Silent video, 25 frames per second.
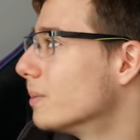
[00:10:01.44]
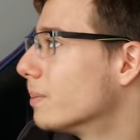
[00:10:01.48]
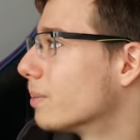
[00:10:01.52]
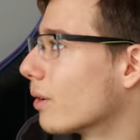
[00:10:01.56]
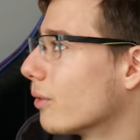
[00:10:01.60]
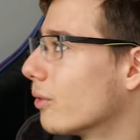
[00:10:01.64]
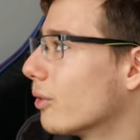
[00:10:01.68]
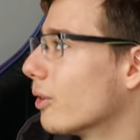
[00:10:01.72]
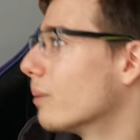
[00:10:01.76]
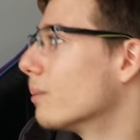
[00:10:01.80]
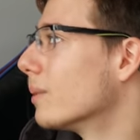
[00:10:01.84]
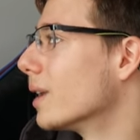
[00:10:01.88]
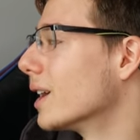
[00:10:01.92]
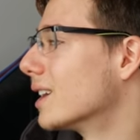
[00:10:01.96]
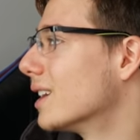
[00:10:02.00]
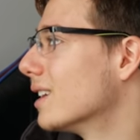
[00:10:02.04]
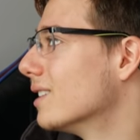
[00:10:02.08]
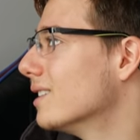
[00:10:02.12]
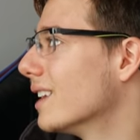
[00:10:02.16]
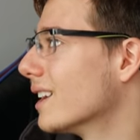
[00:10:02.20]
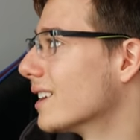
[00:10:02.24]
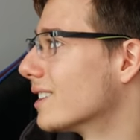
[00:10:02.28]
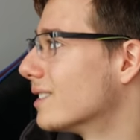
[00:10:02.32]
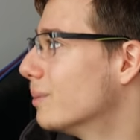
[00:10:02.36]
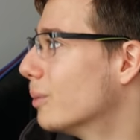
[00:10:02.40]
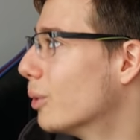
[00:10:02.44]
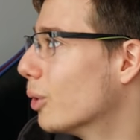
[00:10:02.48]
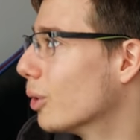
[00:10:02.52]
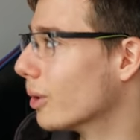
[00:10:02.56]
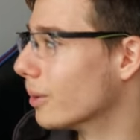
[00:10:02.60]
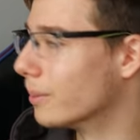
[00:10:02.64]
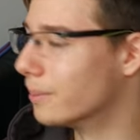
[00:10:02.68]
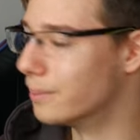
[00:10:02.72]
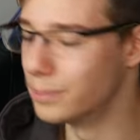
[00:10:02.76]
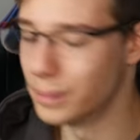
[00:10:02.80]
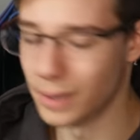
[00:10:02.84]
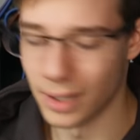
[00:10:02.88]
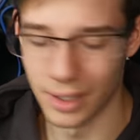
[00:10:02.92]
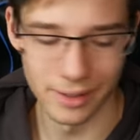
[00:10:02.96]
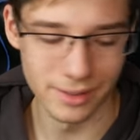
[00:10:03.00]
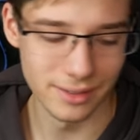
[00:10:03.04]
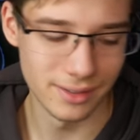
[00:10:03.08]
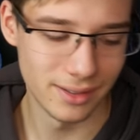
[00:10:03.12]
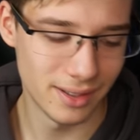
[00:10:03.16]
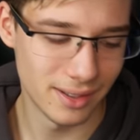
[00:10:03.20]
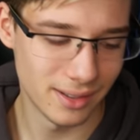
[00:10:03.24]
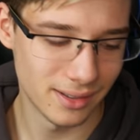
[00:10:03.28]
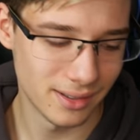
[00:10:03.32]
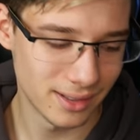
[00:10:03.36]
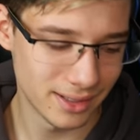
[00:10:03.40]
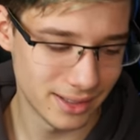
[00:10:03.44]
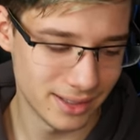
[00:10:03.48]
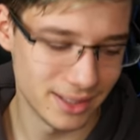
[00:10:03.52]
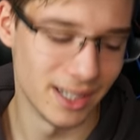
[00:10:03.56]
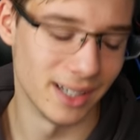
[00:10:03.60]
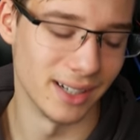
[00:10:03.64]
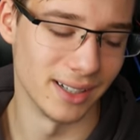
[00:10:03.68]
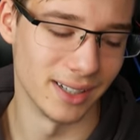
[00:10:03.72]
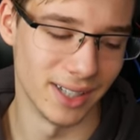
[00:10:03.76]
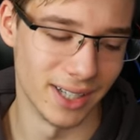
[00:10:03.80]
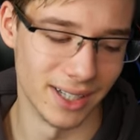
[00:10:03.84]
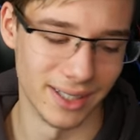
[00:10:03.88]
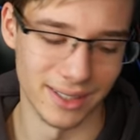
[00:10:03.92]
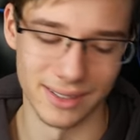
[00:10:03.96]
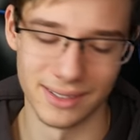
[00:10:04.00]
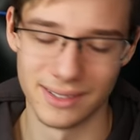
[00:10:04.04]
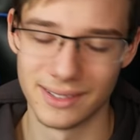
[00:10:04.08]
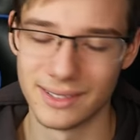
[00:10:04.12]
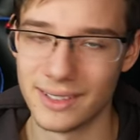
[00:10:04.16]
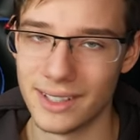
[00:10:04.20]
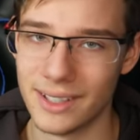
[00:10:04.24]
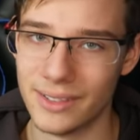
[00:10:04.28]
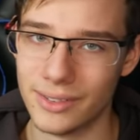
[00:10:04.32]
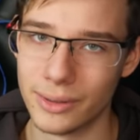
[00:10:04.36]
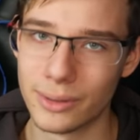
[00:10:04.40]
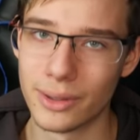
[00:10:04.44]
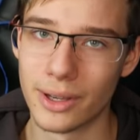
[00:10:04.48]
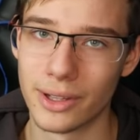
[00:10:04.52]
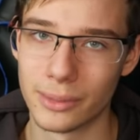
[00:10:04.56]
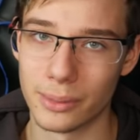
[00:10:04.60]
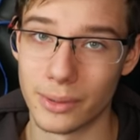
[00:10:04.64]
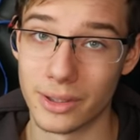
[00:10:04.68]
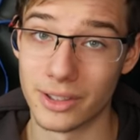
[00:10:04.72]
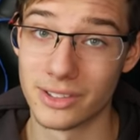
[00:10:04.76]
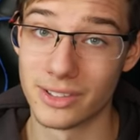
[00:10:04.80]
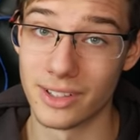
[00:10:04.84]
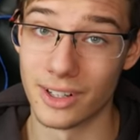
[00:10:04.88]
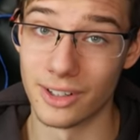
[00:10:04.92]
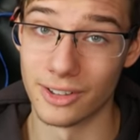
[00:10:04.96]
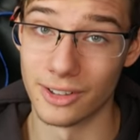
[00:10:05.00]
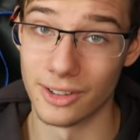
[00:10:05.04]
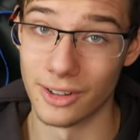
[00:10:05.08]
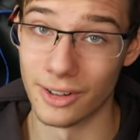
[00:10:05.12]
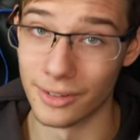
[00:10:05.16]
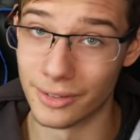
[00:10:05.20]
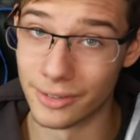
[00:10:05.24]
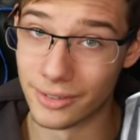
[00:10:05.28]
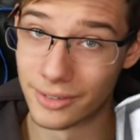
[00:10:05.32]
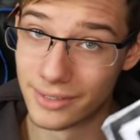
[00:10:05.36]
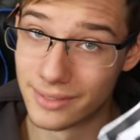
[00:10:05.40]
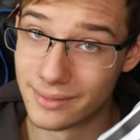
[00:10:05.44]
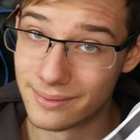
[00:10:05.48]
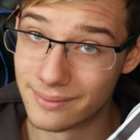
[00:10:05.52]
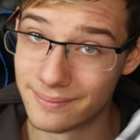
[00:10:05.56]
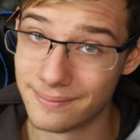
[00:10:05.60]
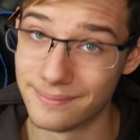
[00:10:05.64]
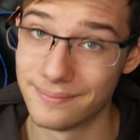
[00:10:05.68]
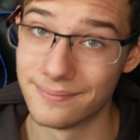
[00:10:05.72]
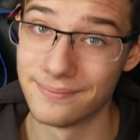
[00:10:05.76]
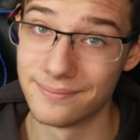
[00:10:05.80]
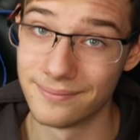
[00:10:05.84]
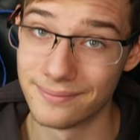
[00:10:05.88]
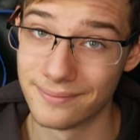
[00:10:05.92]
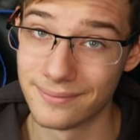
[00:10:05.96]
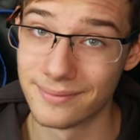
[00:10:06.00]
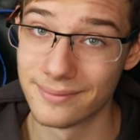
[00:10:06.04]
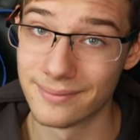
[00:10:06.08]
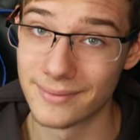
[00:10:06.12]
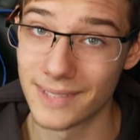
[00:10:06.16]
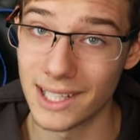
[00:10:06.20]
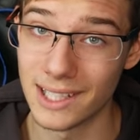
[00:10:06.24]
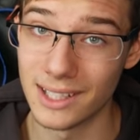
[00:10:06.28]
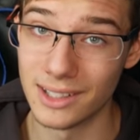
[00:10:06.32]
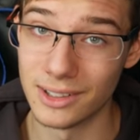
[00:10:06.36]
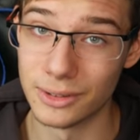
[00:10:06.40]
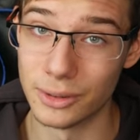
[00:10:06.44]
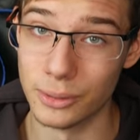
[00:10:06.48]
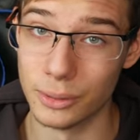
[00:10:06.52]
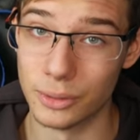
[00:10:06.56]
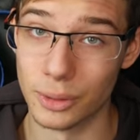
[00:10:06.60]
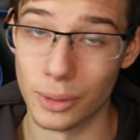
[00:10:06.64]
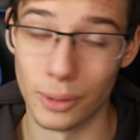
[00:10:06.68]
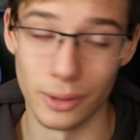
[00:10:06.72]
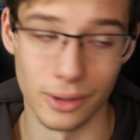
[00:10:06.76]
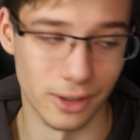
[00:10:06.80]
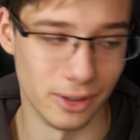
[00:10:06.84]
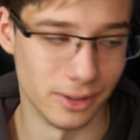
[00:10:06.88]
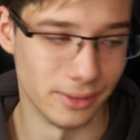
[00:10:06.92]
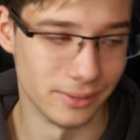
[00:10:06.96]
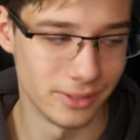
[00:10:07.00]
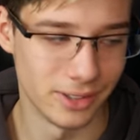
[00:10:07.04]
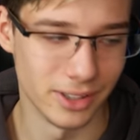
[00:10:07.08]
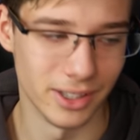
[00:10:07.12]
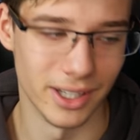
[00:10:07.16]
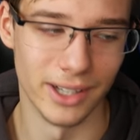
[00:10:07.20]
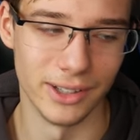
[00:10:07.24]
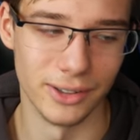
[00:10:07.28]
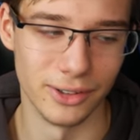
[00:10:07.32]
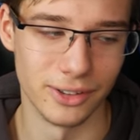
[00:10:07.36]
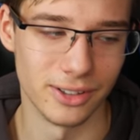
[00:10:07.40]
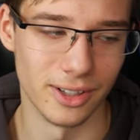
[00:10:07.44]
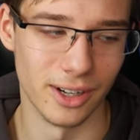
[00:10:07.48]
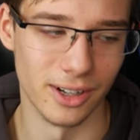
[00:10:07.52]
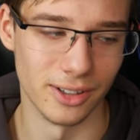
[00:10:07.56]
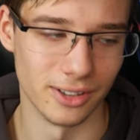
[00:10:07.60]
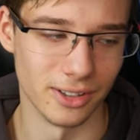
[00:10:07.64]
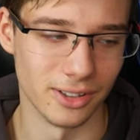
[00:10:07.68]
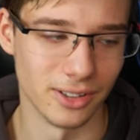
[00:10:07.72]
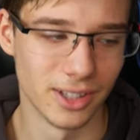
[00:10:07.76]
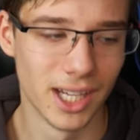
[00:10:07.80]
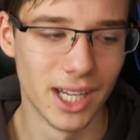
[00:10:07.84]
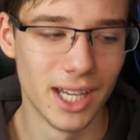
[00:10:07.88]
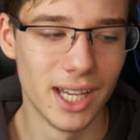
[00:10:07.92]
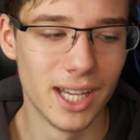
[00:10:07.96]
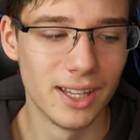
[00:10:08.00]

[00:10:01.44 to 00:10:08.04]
prefer my Kinect more, but yet again, if you guys want to start off, a little tutorial to get you started.